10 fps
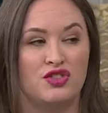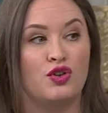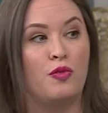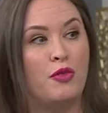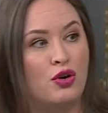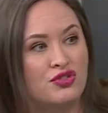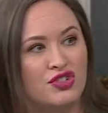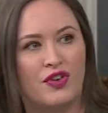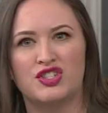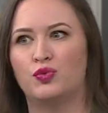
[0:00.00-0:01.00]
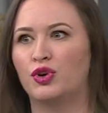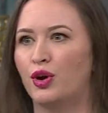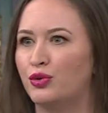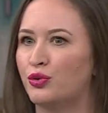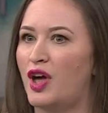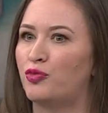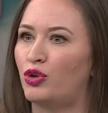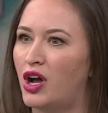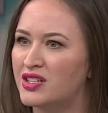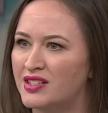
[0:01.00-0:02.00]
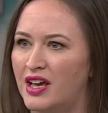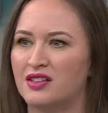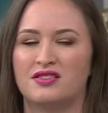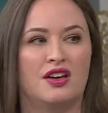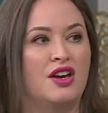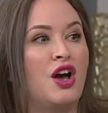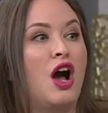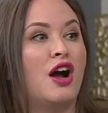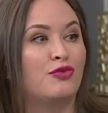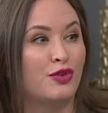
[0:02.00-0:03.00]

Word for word: And so most of us will go through that process mm -hmm. of mm-hmm.